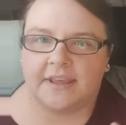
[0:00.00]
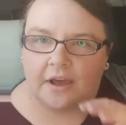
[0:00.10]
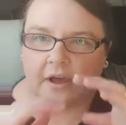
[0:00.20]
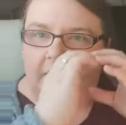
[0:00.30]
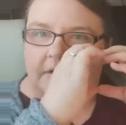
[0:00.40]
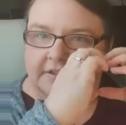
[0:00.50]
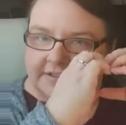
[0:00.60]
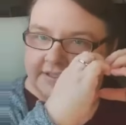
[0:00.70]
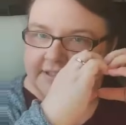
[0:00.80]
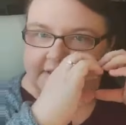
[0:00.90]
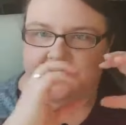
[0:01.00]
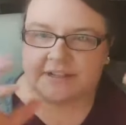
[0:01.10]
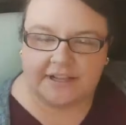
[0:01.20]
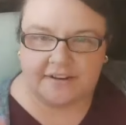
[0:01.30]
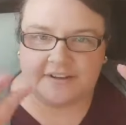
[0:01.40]
hearts and all
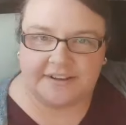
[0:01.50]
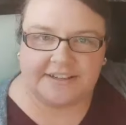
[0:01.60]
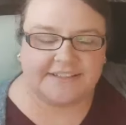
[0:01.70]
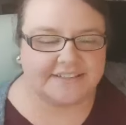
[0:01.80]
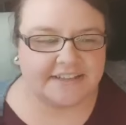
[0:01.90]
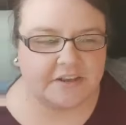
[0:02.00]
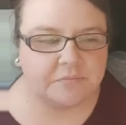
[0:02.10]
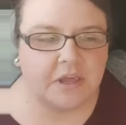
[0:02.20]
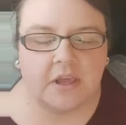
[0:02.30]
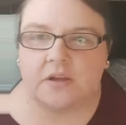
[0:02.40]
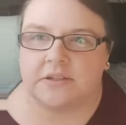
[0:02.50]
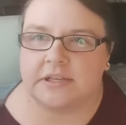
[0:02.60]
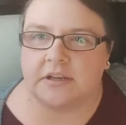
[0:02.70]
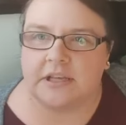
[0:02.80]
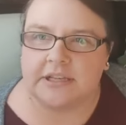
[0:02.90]
that lot, and
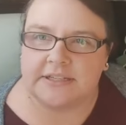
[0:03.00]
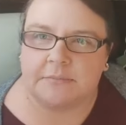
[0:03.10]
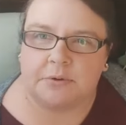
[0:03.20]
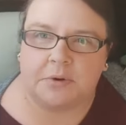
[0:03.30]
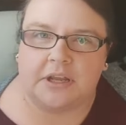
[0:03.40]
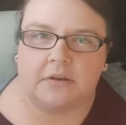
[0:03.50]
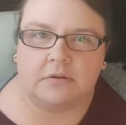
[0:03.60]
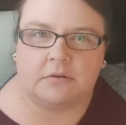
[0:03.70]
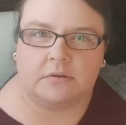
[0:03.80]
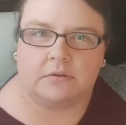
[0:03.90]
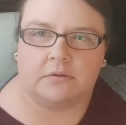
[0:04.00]
also can you tell me where you're